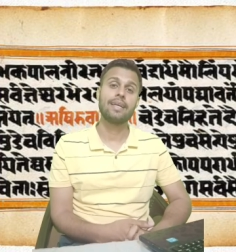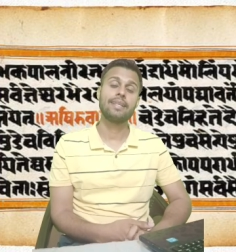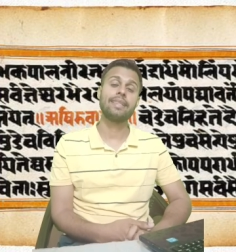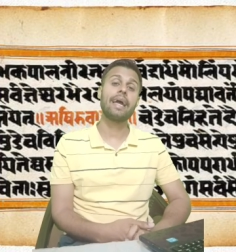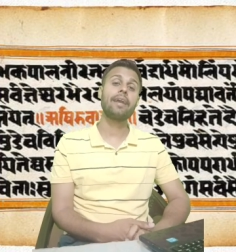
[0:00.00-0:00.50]

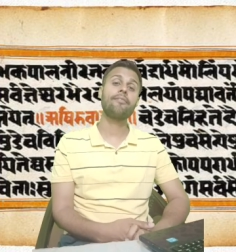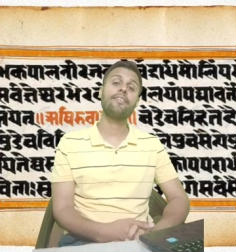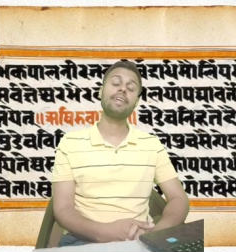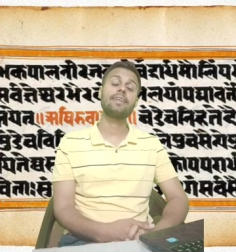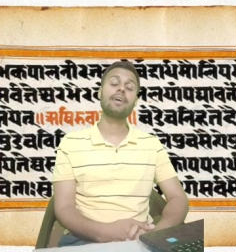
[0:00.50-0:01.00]
that
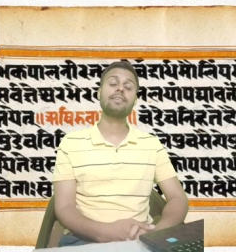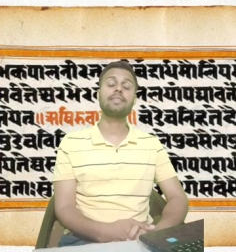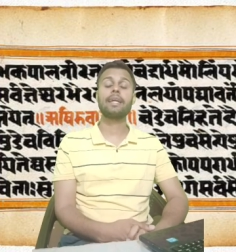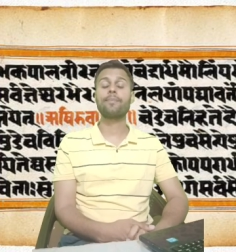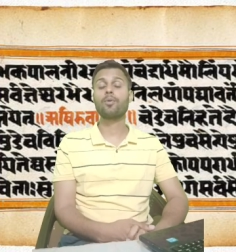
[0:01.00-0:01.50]
Vedas
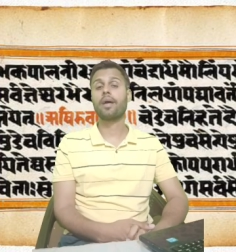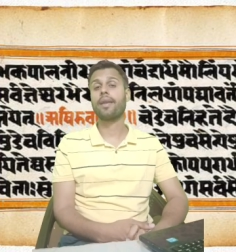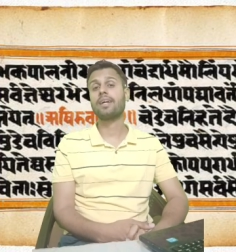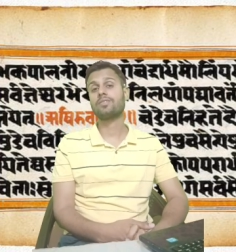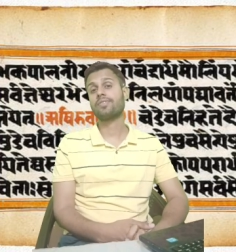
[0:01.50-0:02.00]
and
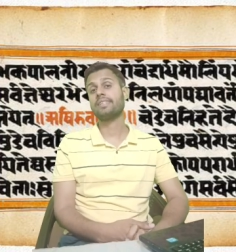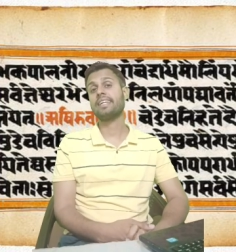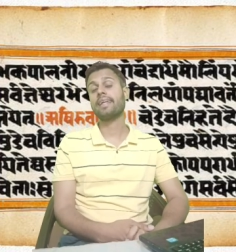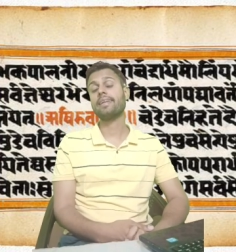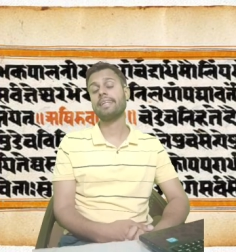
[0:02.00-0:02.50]
Puranas were
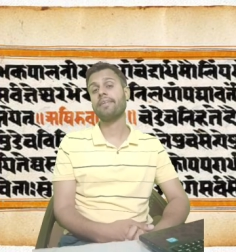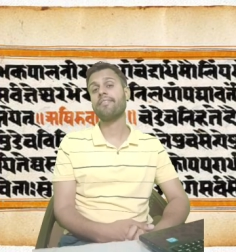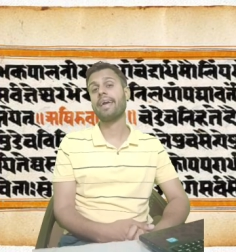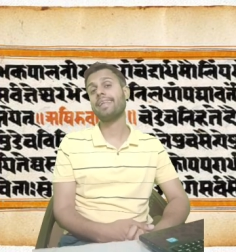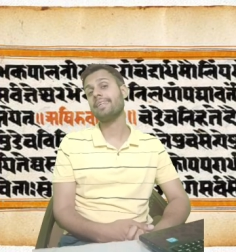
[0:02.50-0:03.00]
written in a
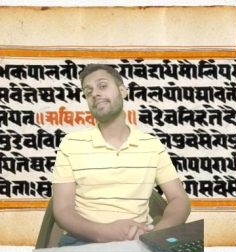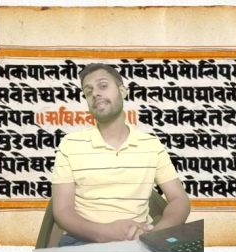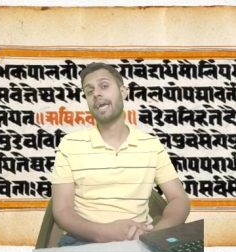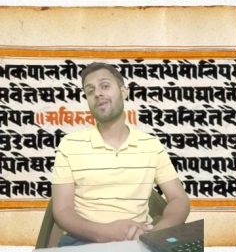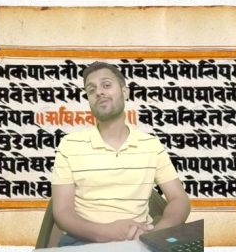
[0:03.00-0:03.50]
very
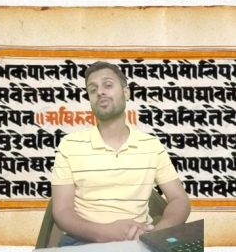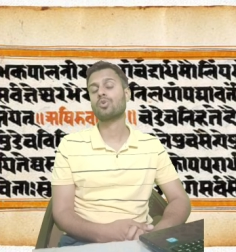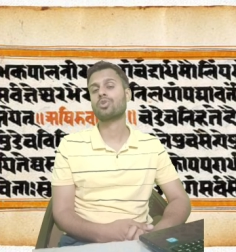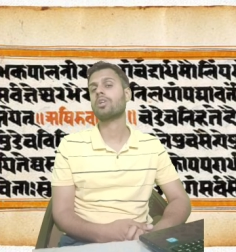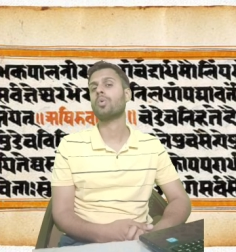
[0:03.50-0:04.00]
narrow
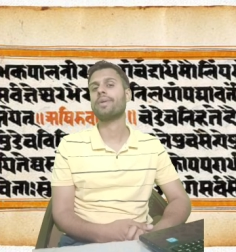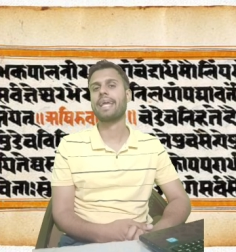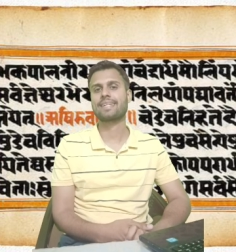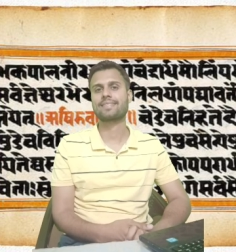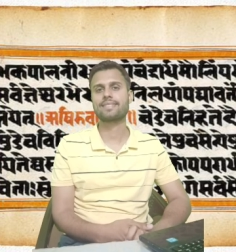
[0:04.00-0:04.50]
social
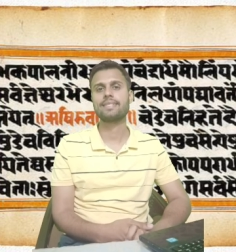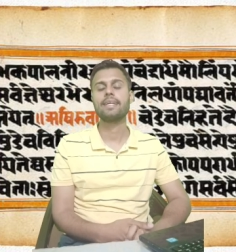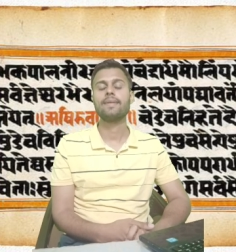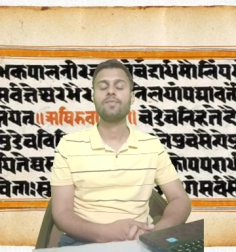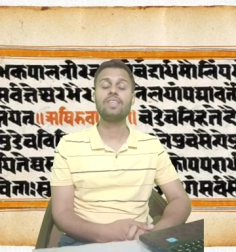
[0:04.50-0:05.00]
context.
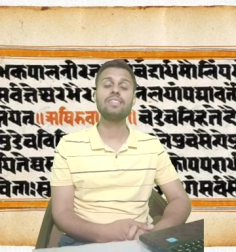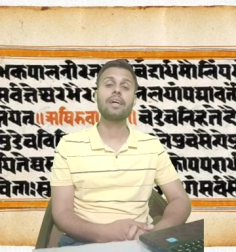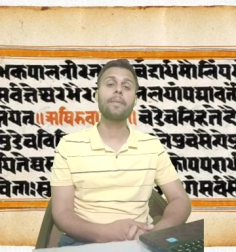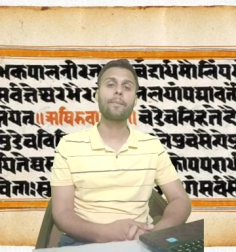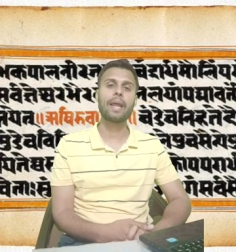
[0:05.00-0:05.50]
These
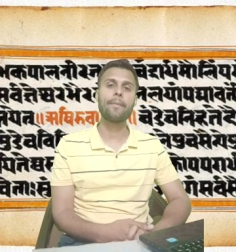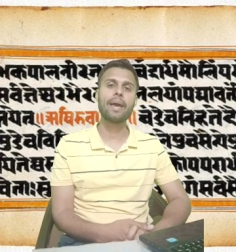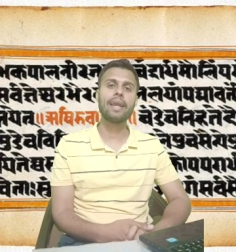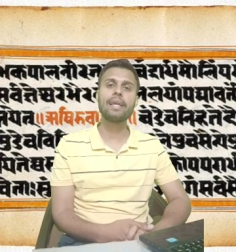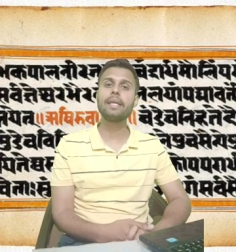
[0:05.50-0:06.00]
are
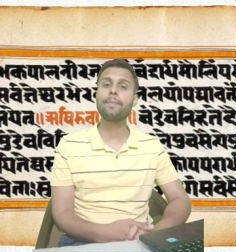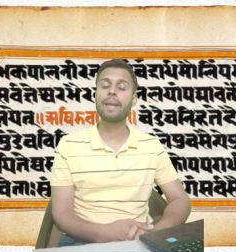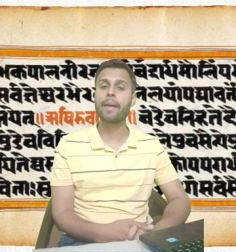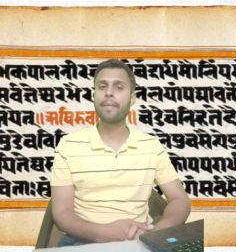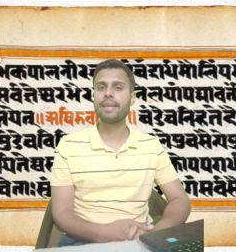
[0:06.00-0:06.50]
primarily
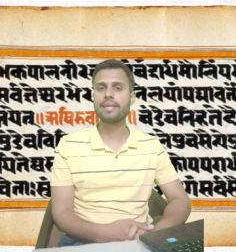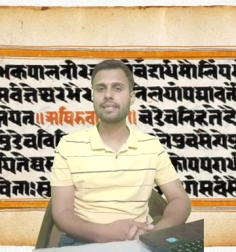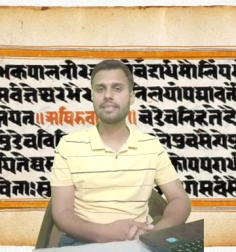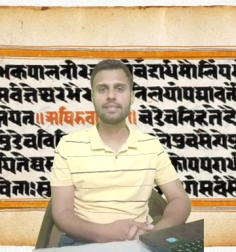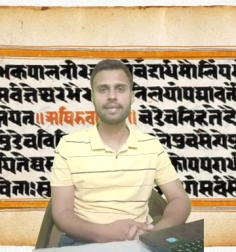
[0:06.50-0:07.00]

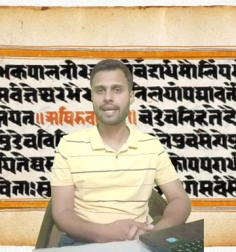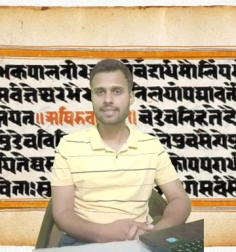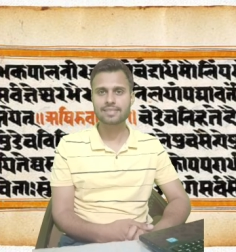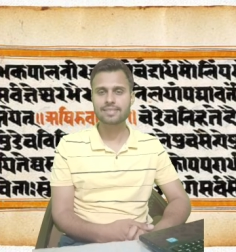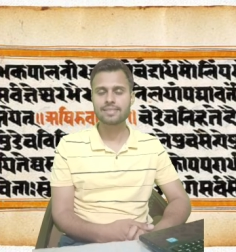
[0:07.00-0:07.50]
Brahmanical
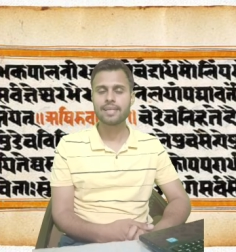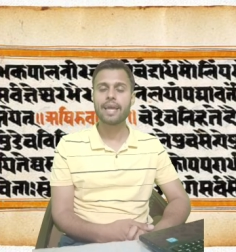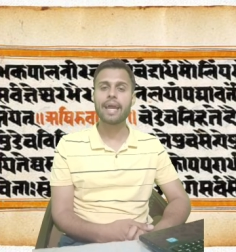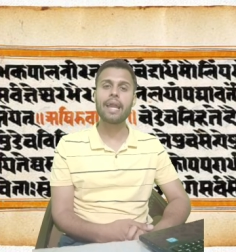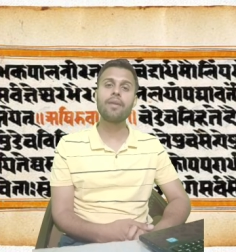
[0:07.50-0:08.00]
texts,
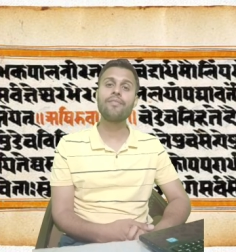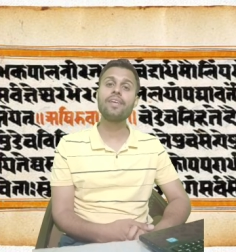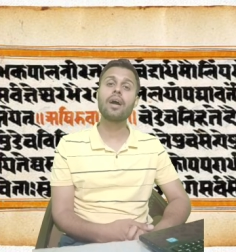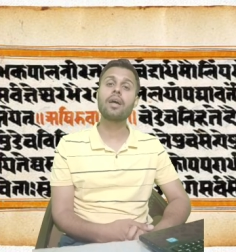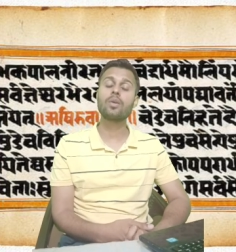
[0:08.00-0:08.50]
and
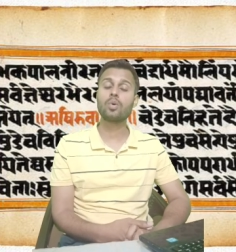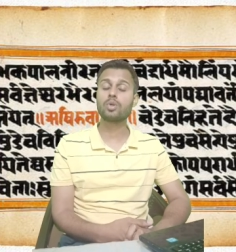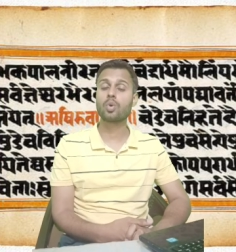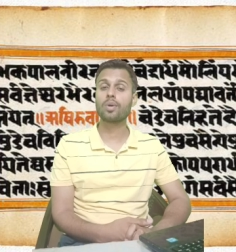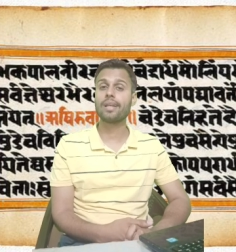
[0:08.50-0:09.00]
we are
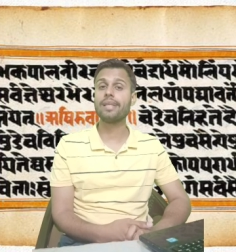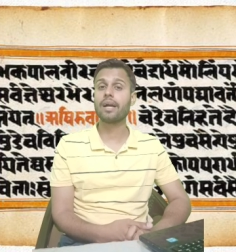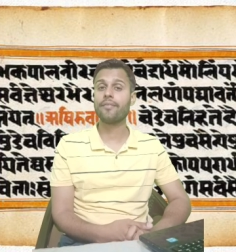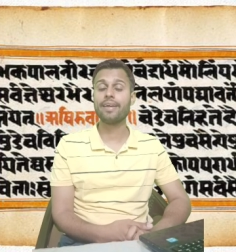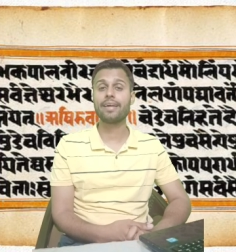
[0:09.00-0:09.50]
not totally
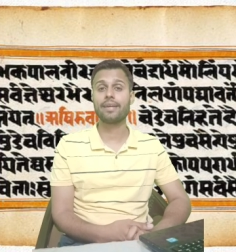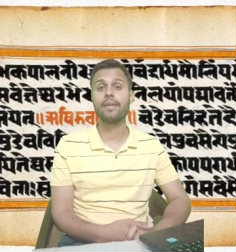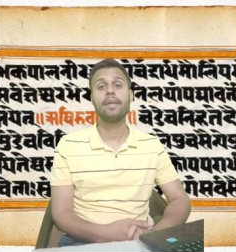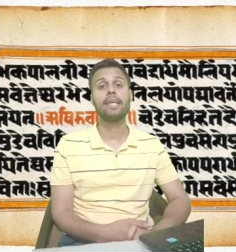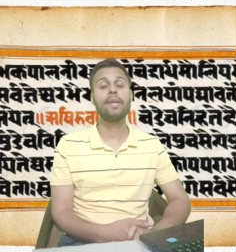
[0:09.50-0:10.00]
aware
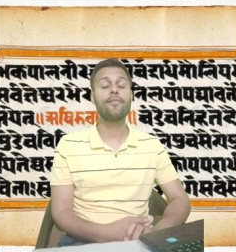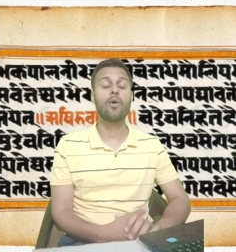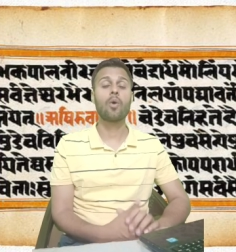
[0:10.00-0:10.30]
if